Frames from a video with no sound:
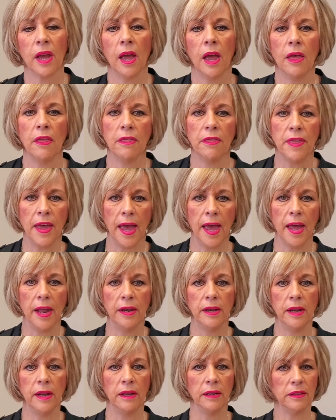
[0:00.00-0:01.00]

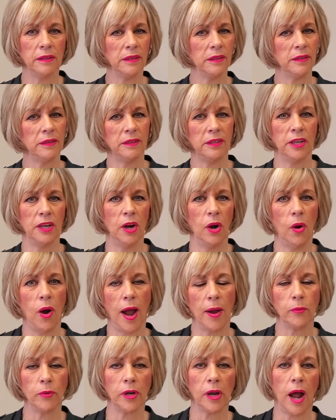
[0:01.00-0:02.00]
then I
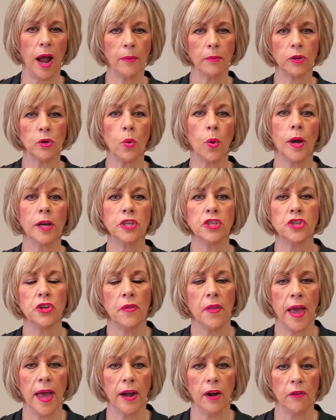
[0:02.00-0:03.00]
would question
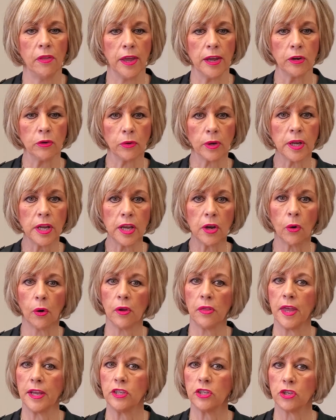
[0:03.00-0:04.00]
that. Are they greedy, or are
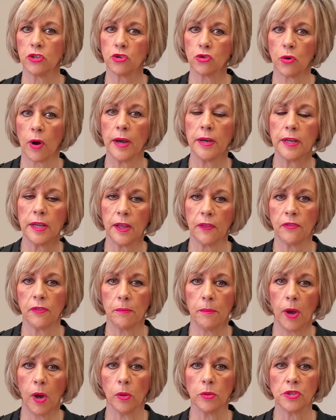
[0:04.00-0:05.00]
they just trying to get the
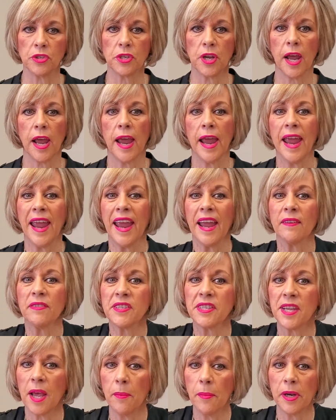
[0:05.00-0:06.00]
most? If
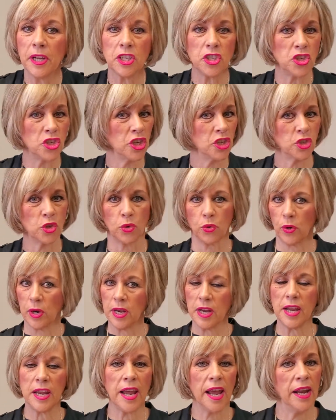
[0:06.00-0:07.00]
somebody's just
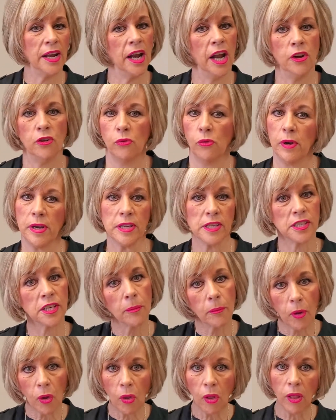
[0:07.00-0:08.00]
greedy and
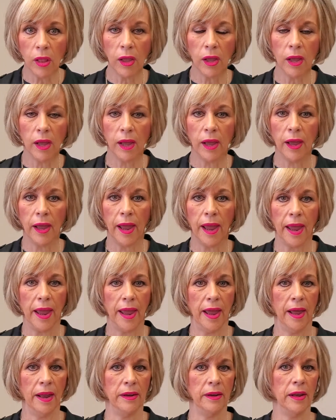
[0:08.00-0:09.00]
unreasonable
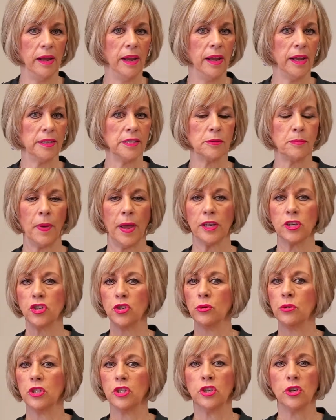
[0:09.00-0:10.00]
and expects
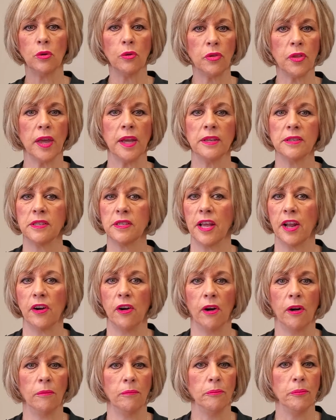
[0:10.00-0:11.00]
you to do things that
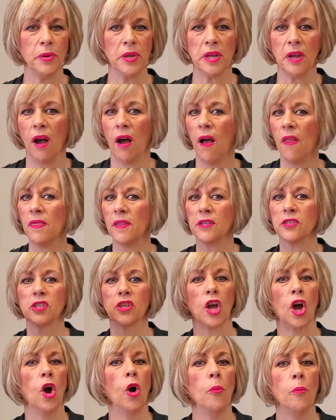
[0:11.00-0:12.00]
are beyond the
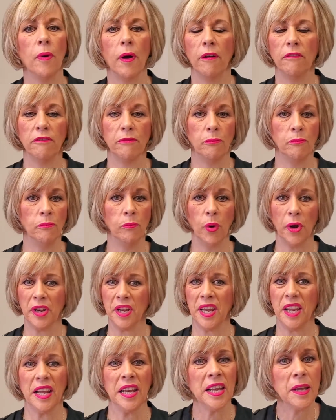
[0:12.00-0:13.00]
scope of what
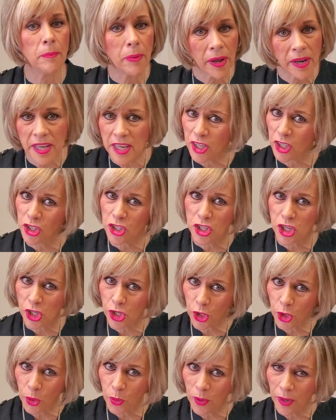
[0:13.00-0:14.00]
anybody could
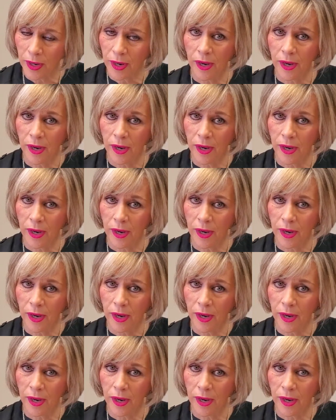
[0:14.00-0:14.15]
do,